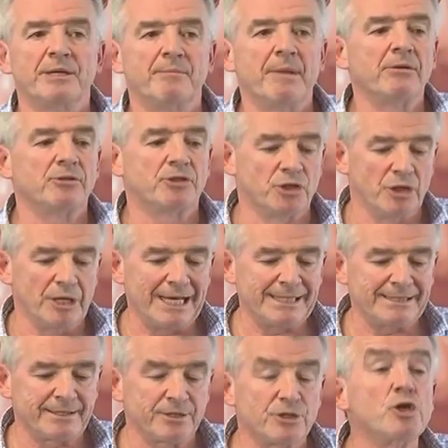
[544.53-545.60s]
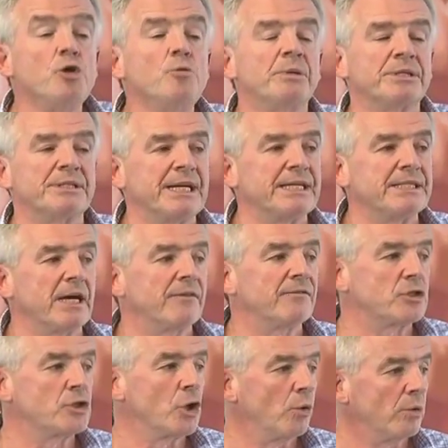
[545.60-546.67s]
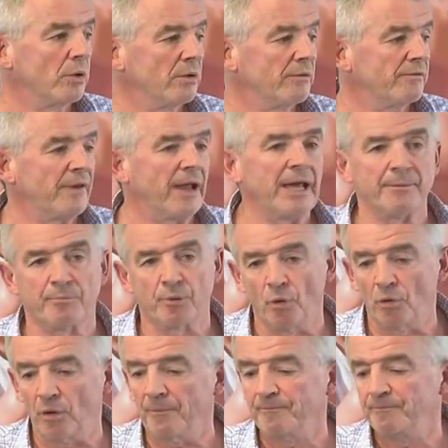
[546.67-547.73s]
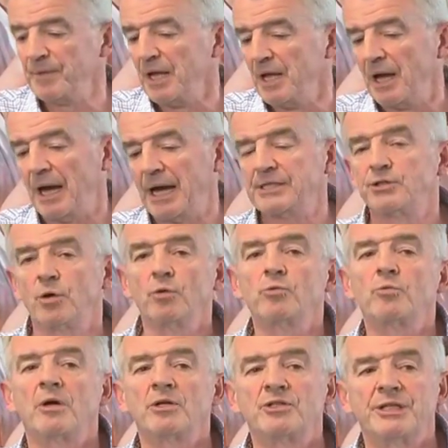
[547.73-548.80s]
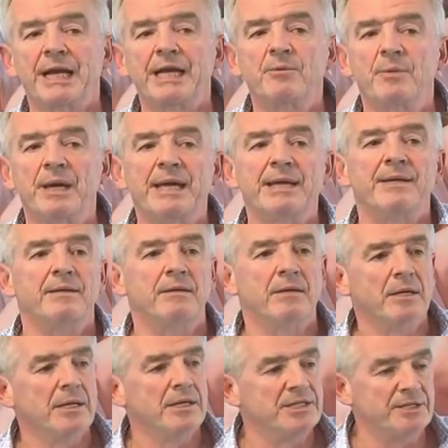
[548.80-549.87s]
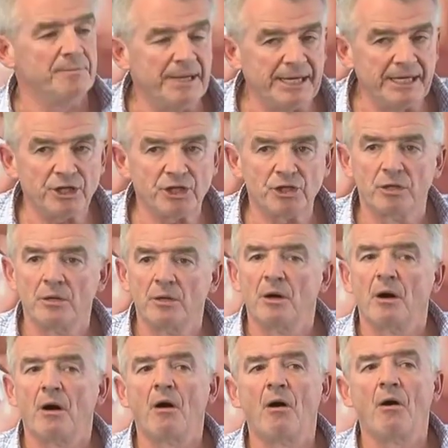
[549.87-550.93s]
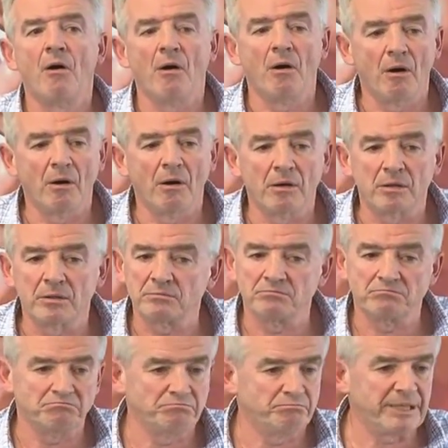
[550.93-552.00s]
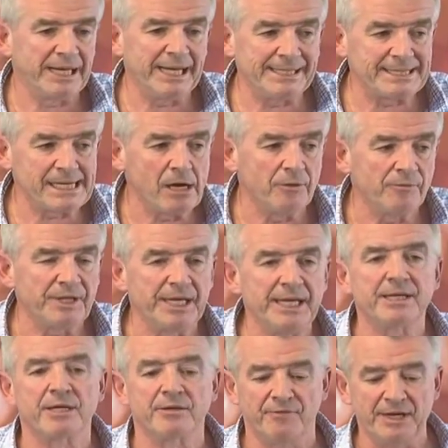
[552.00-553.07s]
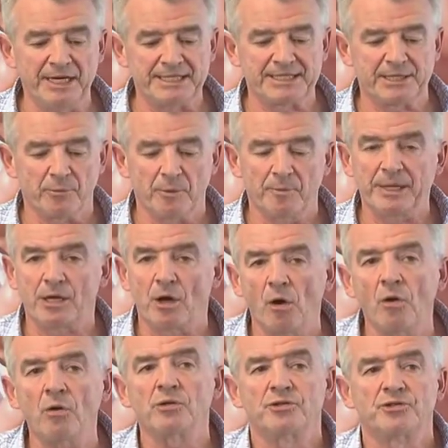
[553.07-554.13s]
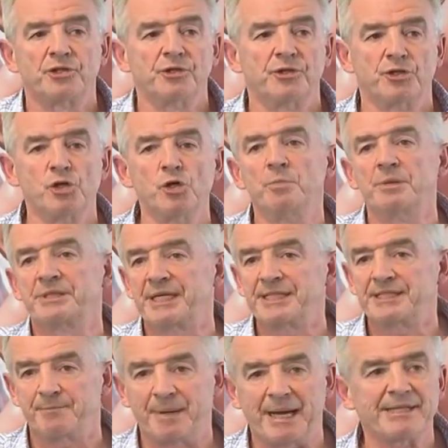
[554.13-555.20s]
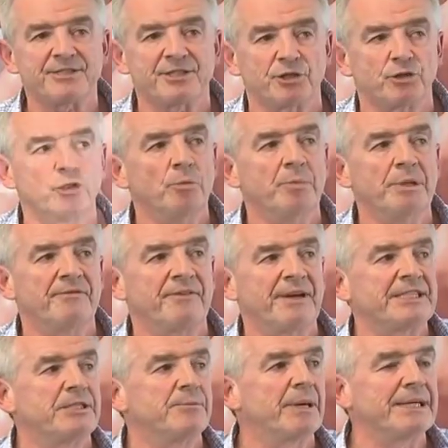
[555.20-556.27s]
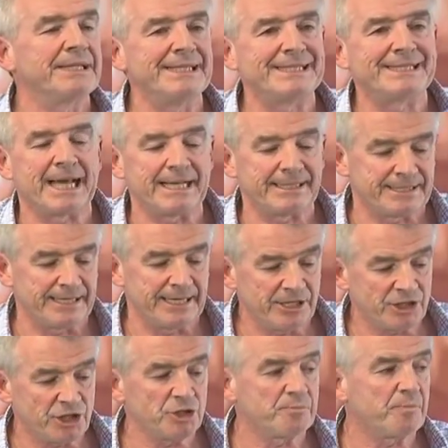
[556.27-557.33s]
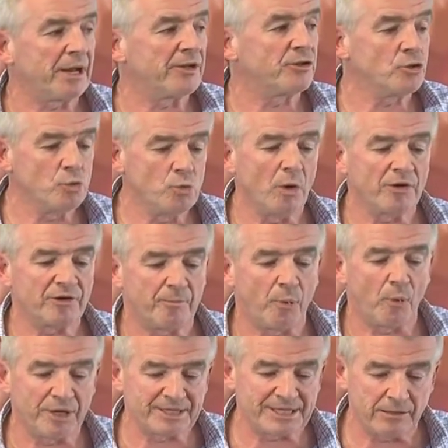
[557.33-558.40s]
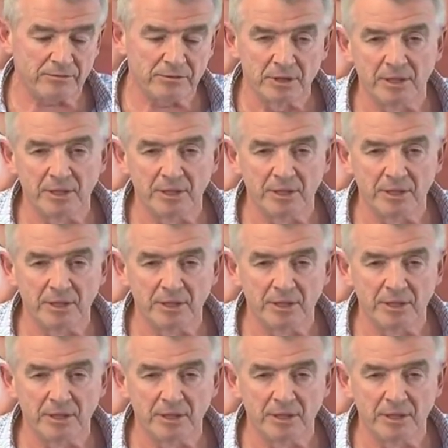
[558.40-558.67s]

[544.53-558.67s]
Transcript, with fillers: amounts to less than 2% of the total flying programme. I don't want in any way diminish or mm, play down the inconvenience that will be caused to the 2% of passengers who will be affected by these cancellations. But I do want to point out